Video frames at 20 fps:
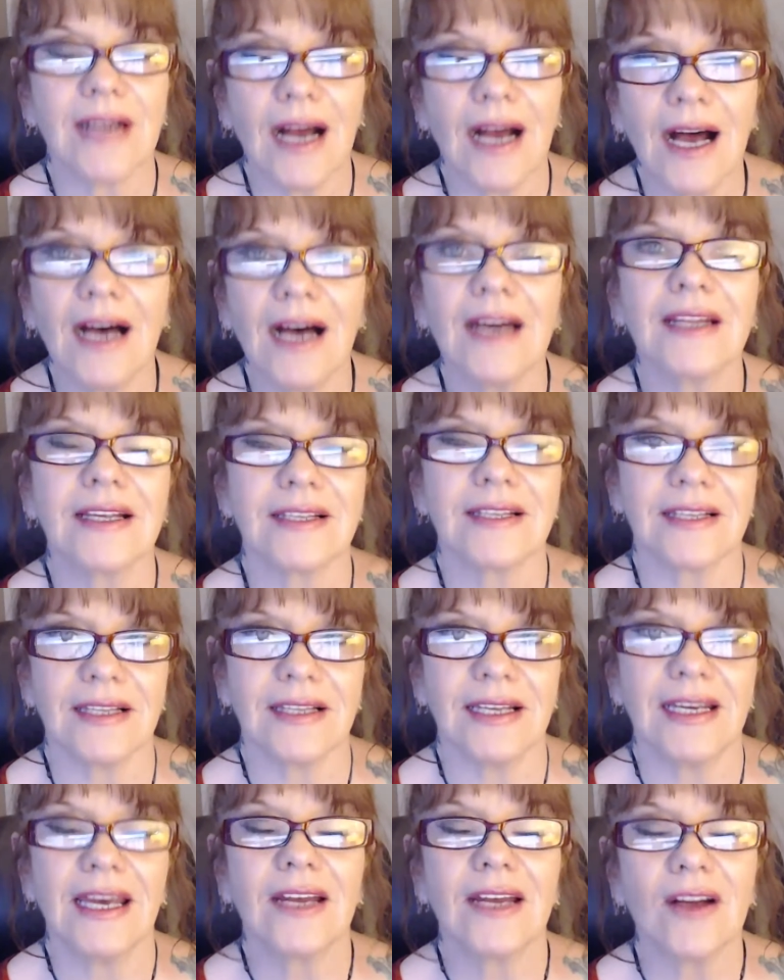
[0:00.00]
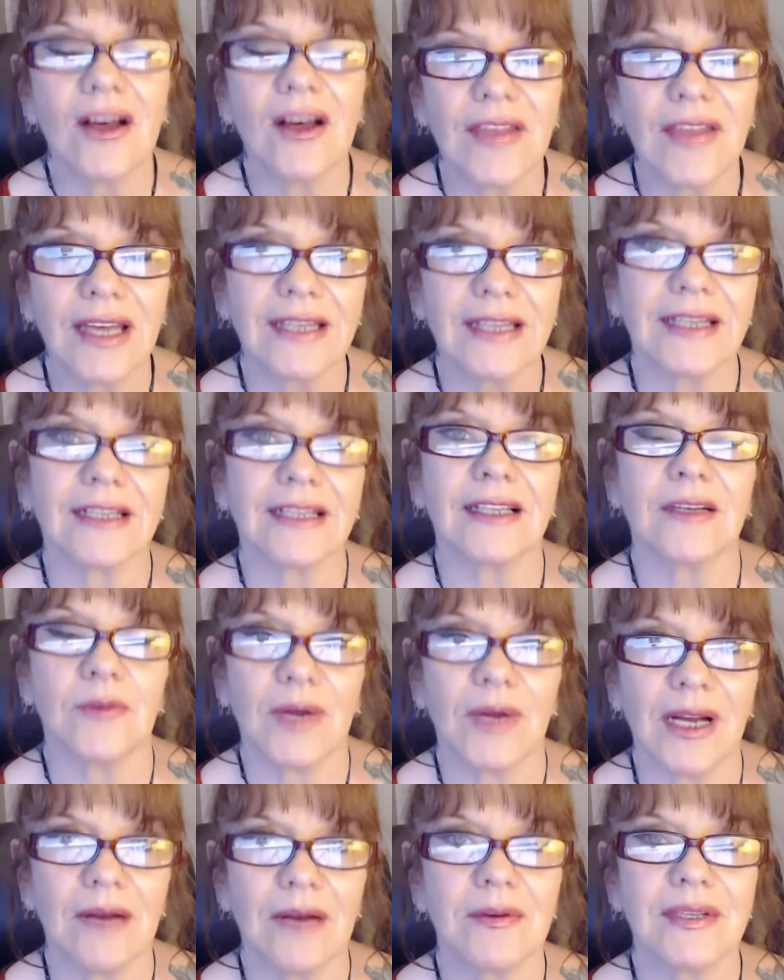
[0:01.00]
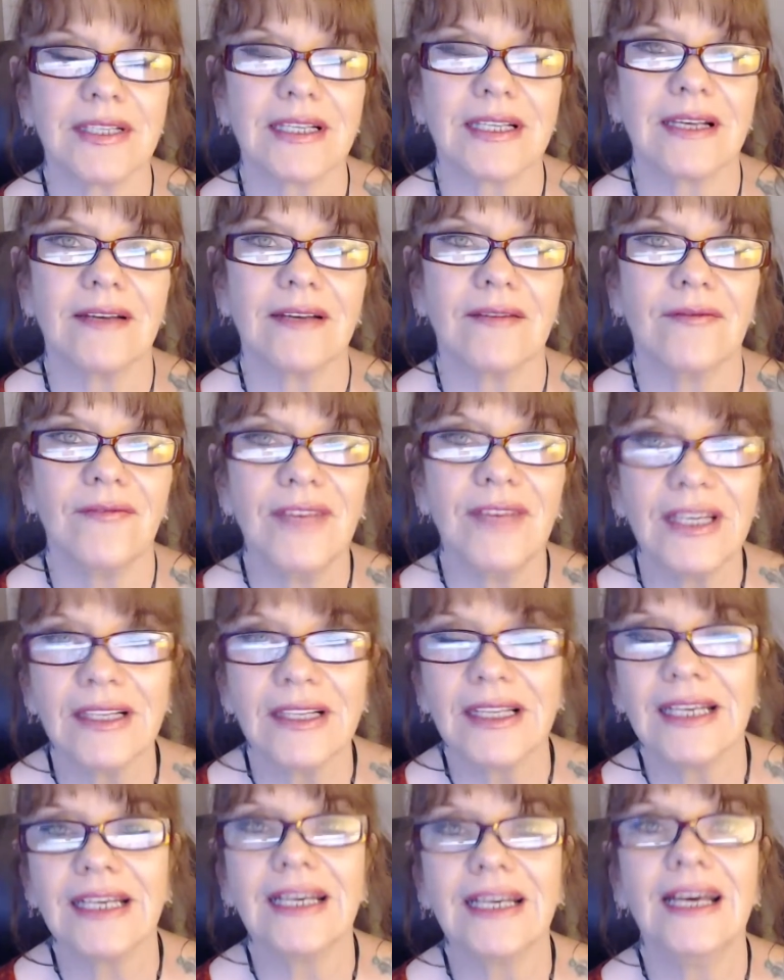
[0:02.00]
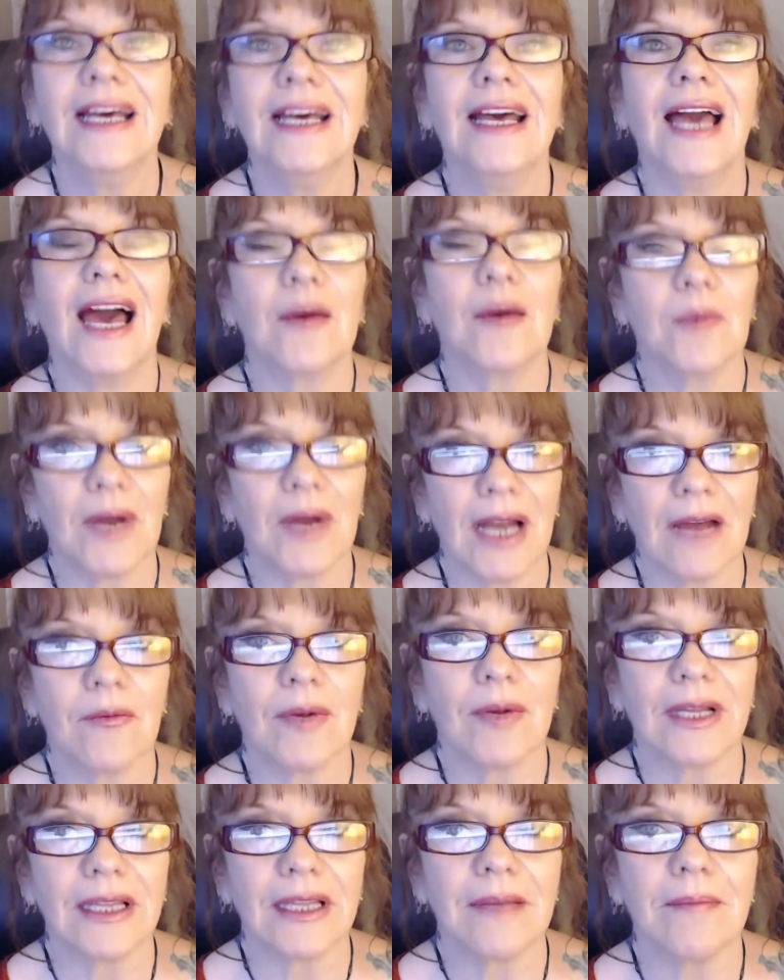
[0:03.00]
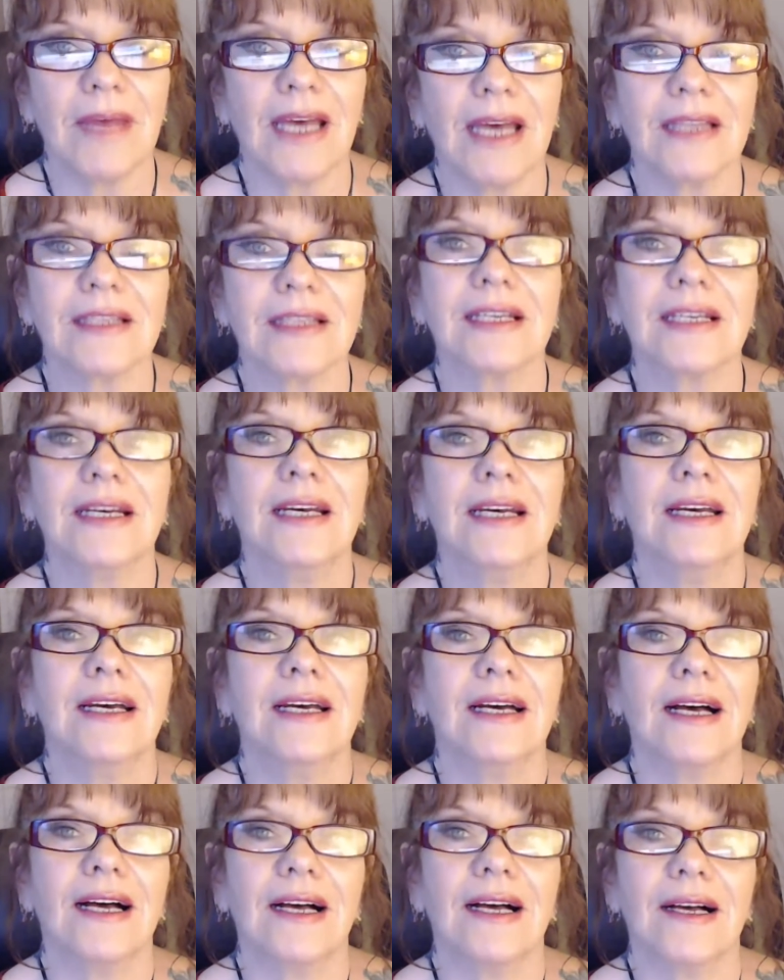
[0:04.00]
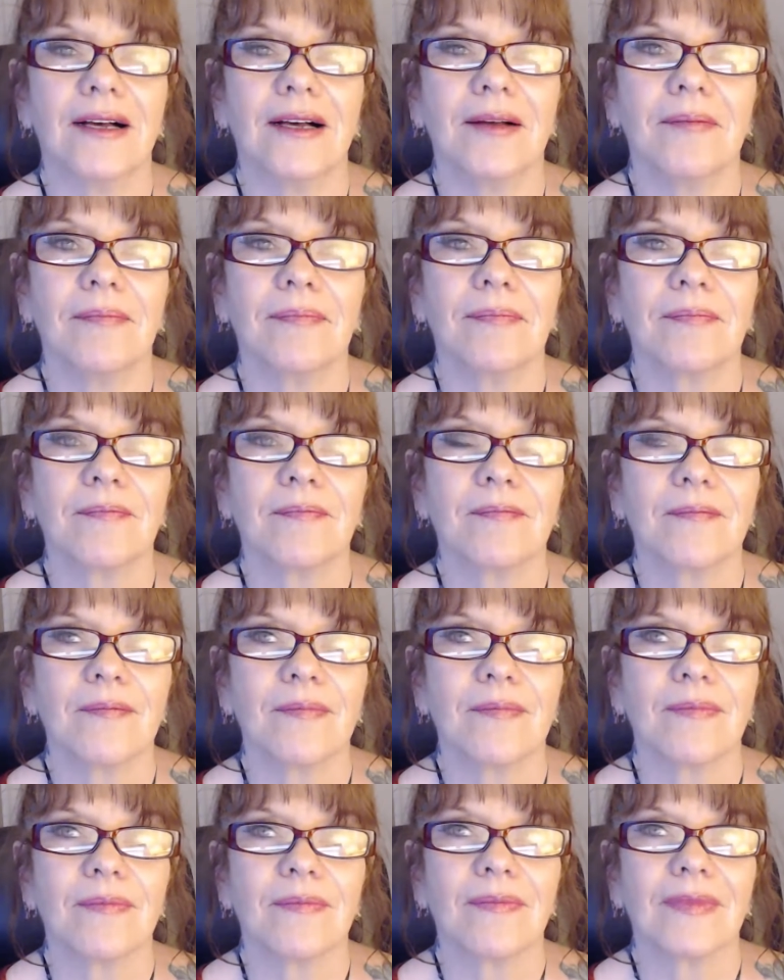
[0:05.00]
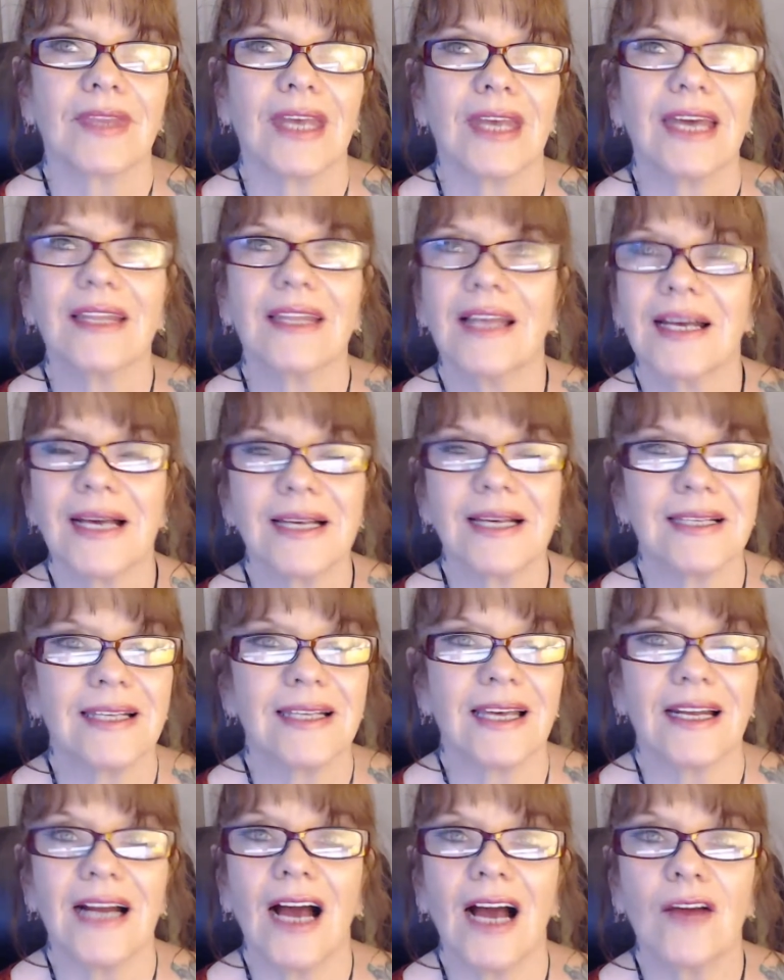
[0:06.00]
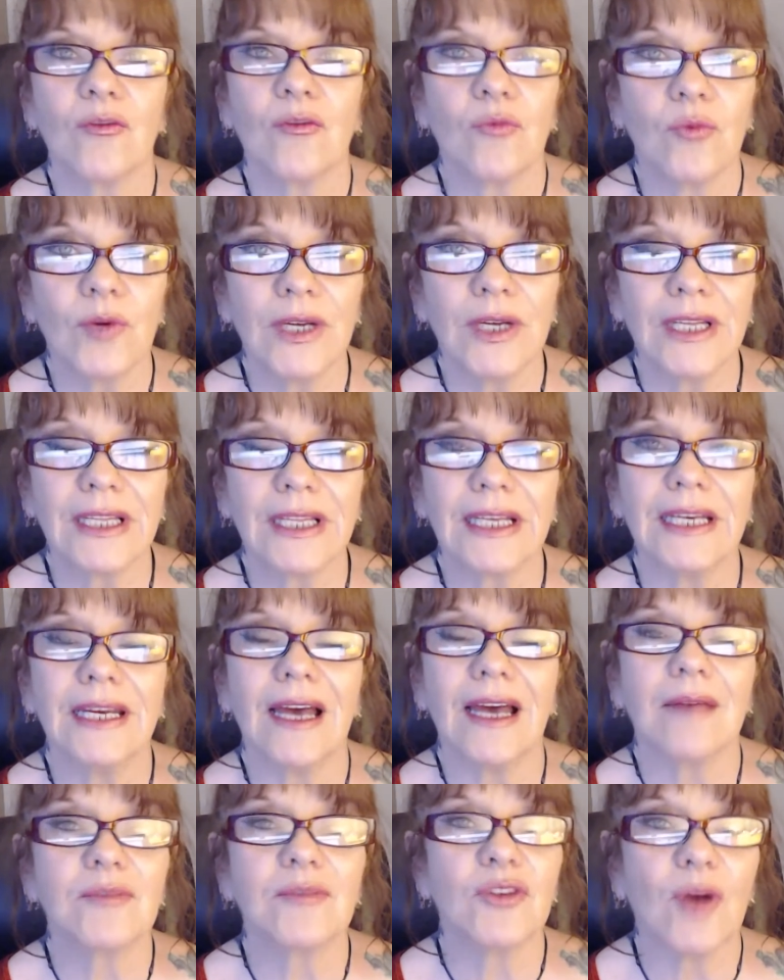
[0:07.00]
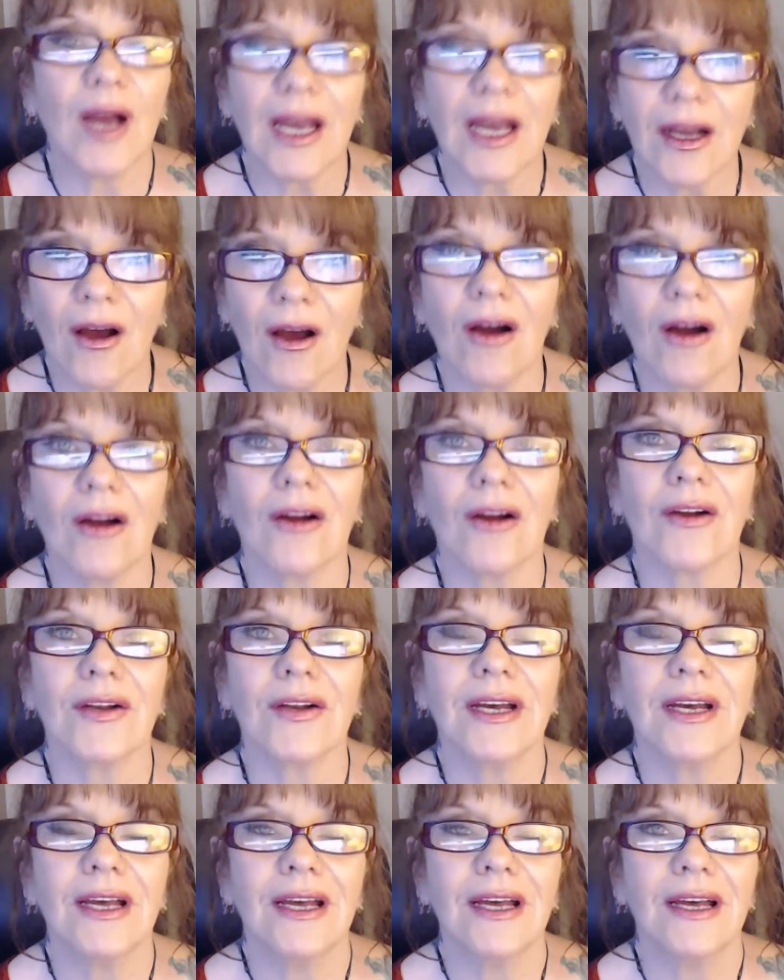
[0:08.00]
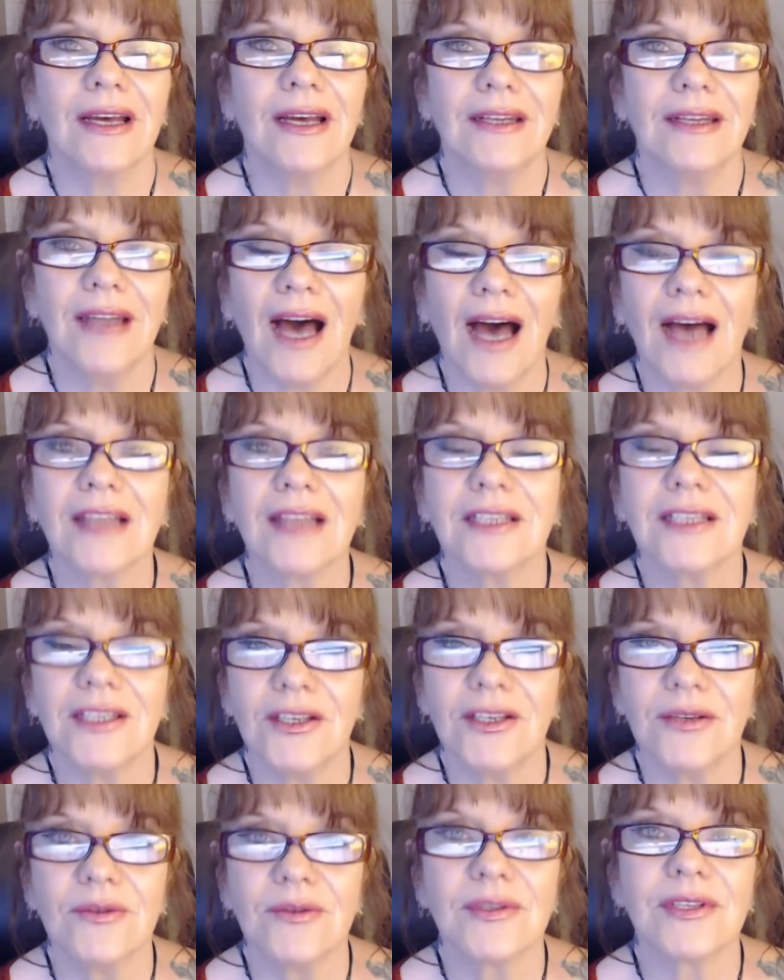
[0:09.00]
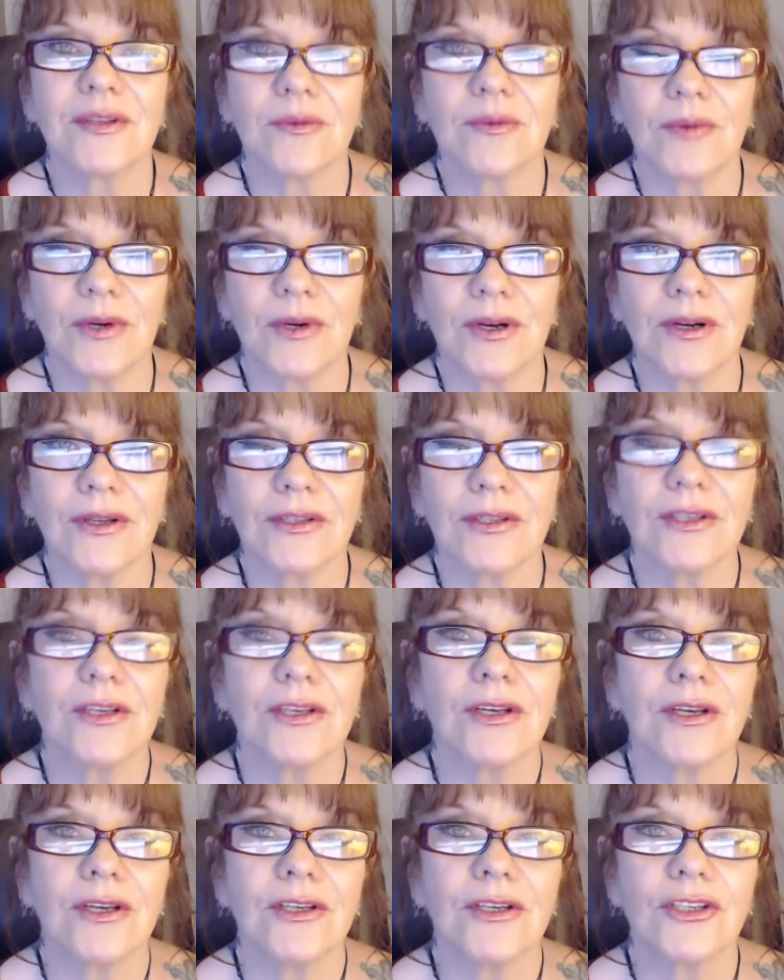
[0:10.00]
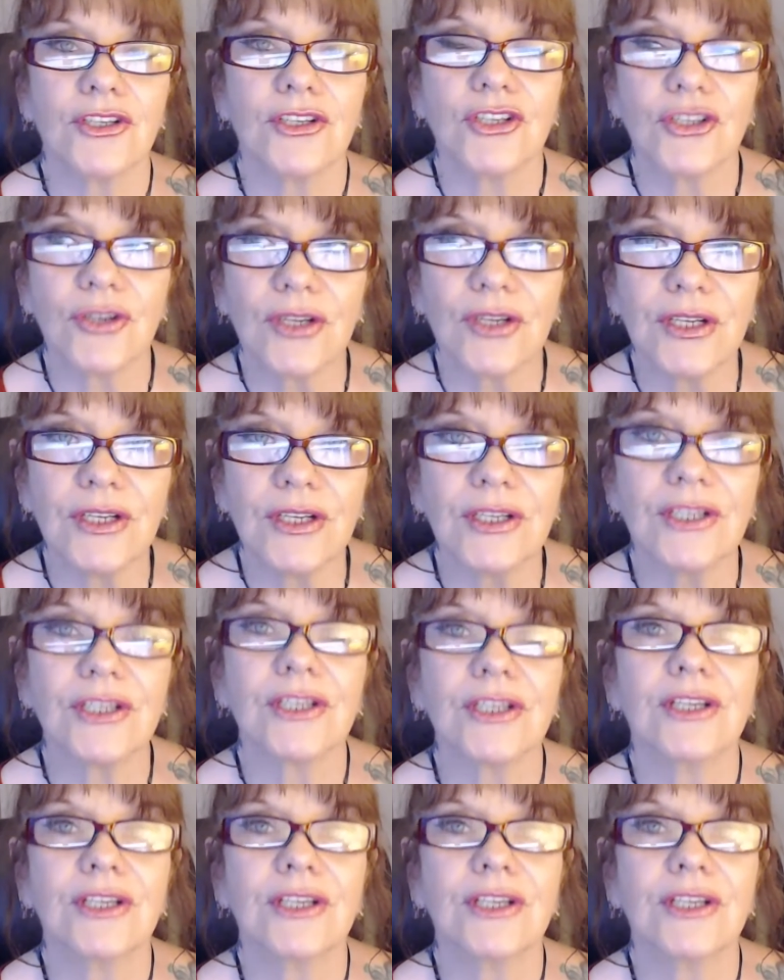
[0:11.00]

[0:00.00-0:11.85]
honestly and authentically what I was feeling and what I really meant. And like I said, I really am trying hard not to use the word shouldn't,